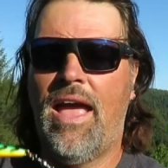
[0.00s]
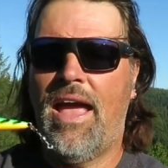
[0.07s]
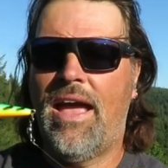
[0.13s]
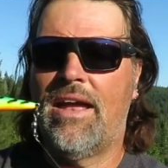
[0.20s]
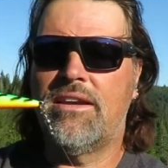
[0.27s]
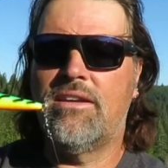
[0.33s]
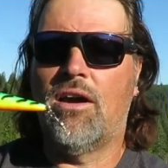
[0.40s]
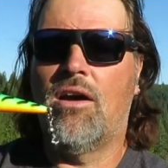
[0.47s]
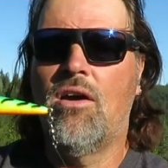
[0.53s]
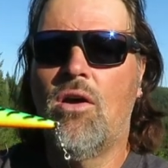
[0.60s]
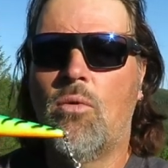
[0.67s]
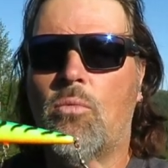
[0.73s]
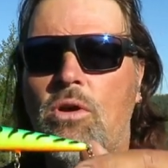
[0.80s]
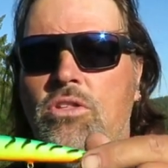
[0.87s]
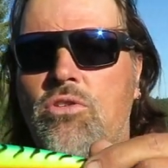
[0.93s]
and uh,
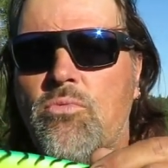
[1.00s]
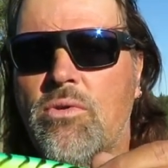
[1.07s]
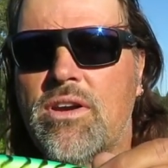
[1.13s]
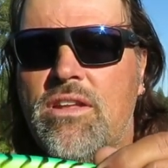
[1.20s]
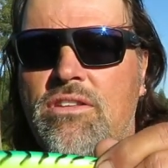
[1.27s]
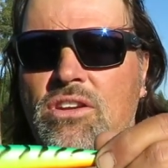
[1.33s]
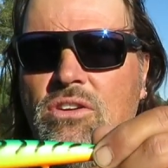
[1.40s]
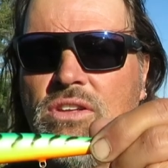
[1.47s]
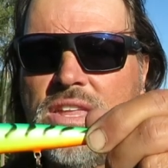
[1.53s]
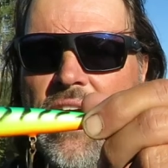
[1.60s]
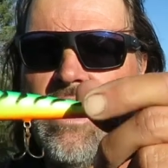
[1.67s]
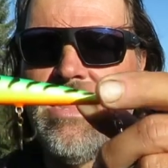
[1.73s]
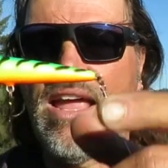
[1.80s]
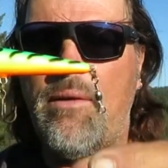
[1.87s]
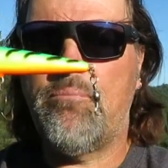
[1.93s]
what you want to do, you
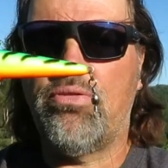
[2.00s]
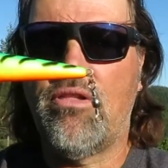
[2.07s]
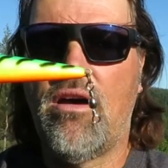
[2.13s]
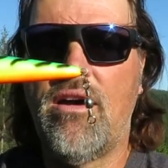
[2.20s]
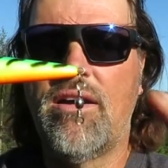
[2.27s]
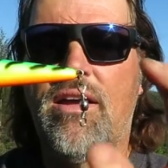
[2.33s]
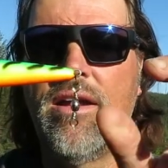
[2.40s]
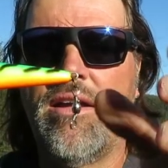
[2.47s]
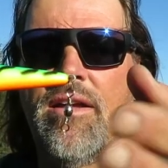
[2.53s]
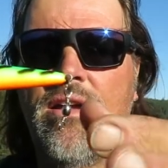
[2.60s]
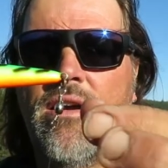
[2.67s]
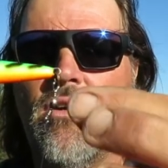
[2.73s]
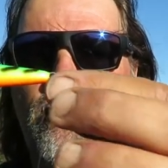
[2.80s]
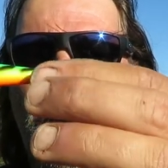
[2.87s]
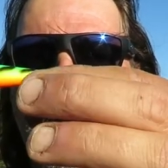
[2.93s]
take that plug,
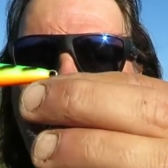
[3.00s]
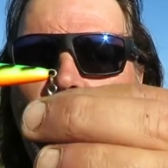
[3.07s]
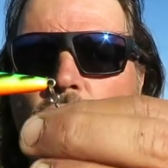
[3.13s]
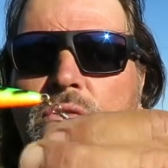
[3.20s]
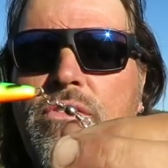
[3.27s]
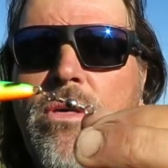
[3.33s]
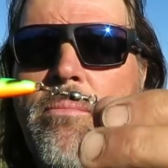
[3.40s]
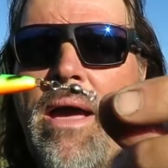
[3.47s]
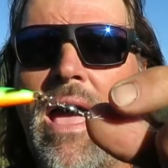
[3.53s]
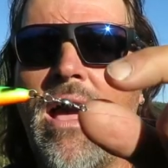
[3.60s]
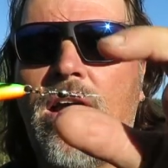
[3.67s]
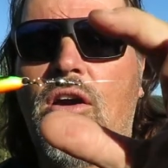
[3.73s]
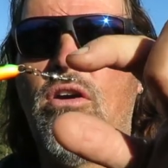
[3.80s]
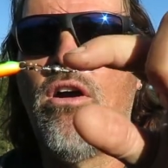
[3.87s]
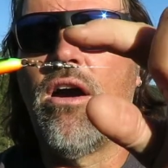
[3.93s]
remove the
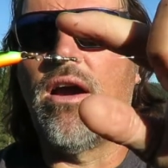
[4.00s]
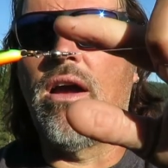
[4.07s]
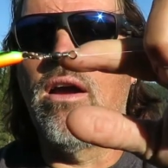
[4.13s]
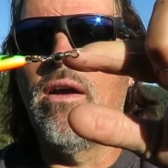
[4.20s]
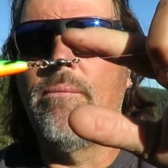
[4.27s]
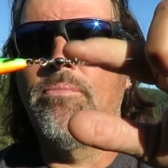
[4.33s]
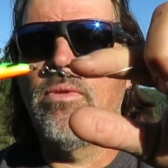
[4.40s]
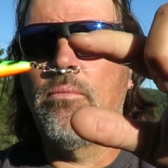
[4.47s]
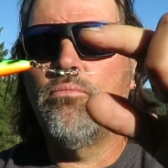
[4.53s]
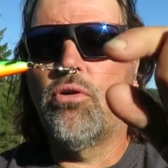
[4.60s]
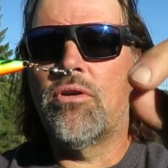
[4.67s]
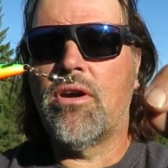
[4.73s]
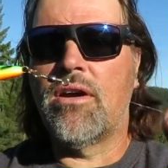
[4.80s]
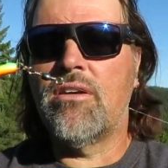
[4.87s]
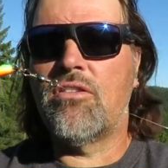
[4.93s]
back hook,
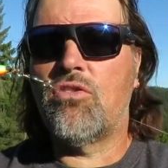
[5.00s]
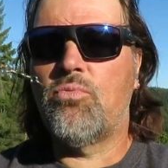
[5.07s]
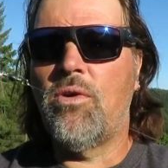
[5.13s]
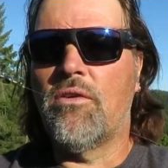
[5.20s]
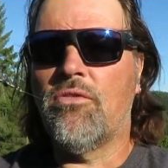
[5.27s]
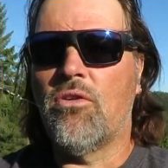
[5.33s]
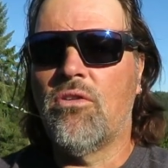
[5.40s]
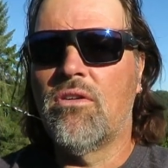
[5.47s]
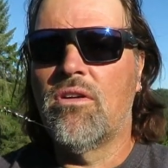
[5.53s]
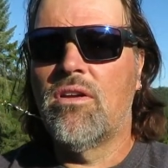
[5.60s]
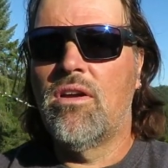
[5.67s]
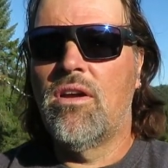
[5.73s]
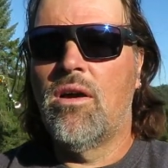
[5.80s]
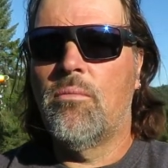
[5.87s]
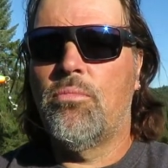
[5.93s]
put on a swivel,
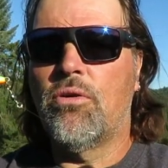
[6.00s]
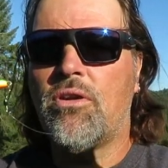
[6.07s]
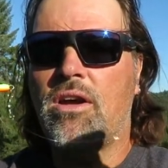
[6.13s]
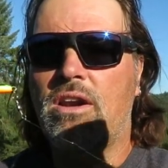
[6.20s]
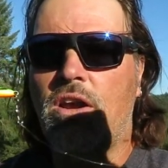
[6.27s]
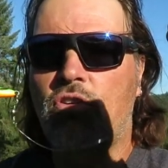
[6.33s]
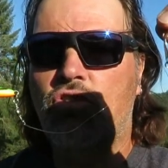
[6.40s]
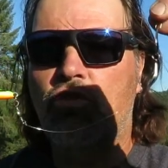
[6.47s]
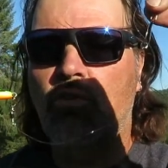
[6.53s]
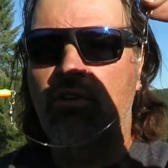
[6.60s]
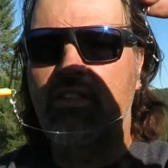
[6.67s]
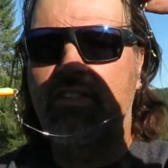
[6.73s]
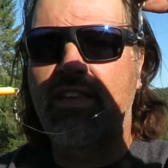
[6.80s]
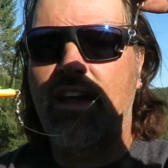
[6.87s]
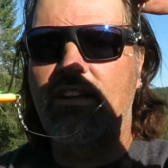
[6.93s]
put on a
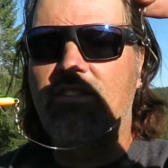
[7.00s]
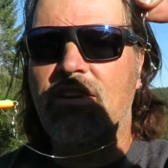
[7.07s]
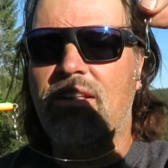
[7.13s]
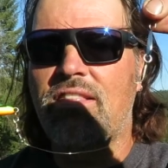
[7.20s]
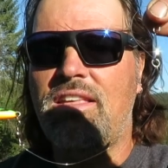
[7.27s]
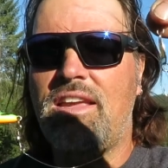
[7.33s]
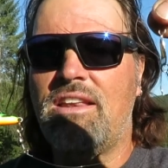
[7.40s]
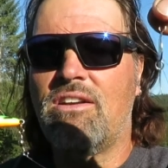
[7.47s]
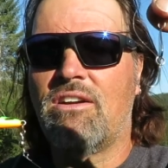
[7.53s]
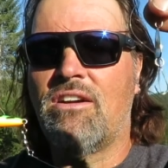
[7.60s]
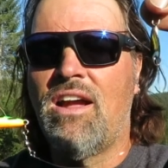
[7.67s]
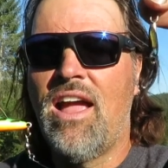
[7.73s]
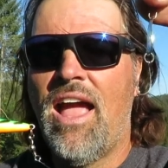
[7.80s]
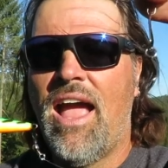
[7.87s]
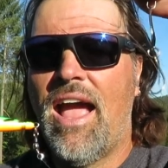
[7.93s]
short section of
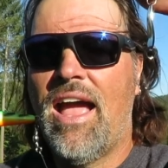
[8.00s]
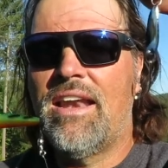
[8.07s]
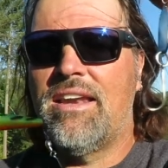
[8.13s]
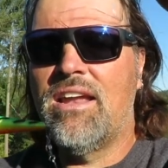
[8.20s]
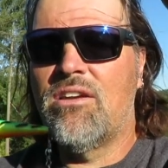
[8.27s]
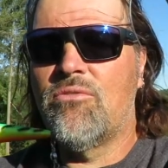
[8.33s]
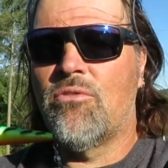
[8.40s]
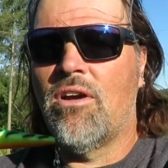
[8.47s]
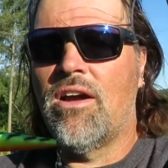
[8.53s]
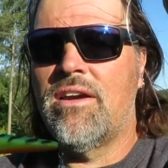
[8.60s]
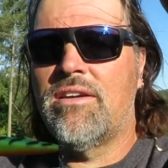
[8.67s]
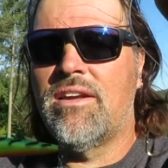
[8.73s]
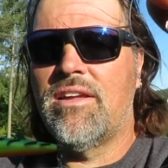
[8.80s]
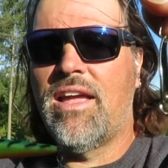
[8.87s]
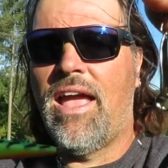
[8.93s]
leader, and then
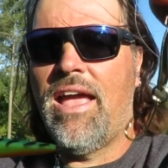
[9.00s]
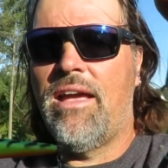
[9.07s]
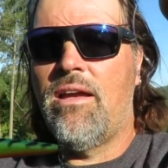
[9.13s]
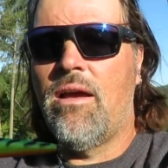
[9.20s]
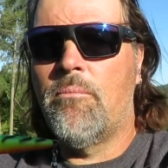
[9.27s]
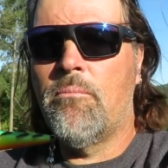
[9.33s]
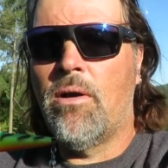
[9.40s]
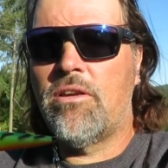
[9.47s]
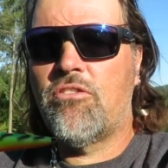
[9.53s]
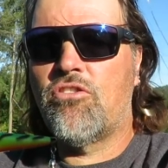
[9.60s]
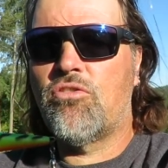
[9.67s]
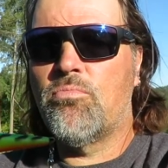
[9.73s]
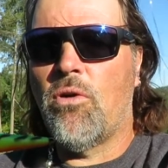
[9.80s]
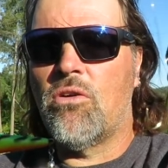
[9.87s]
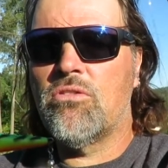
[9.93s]
run a much
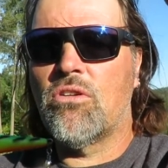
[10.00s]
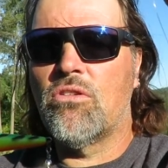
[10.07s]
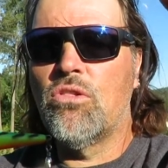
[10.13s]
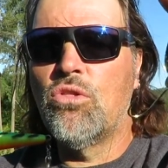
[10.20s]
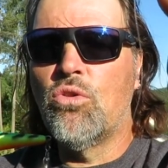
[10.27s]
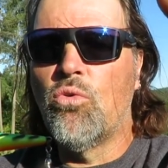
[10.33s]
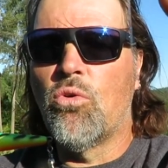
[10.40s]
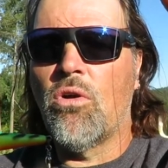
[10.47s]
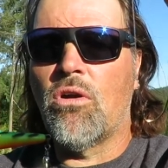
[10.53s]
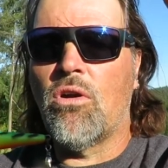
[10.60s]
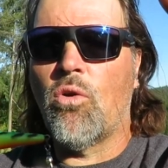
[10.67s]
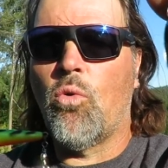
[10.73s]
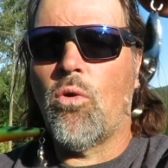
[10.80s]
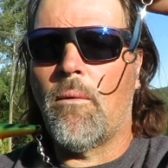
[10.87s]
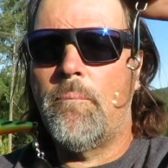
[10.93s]
smaller
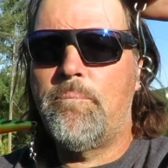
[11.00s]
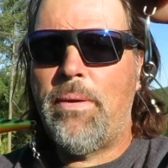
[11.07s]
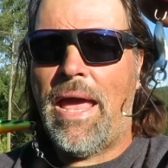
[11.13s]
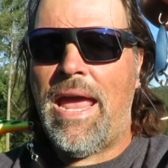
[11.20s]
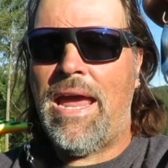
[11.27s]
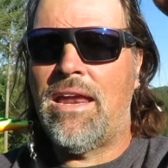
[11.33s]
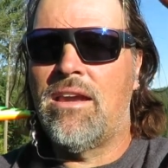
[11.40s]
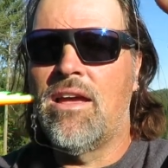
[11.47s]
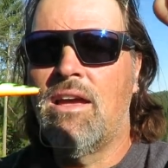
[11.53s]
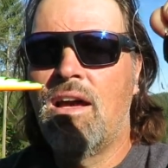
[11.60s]
lure or bait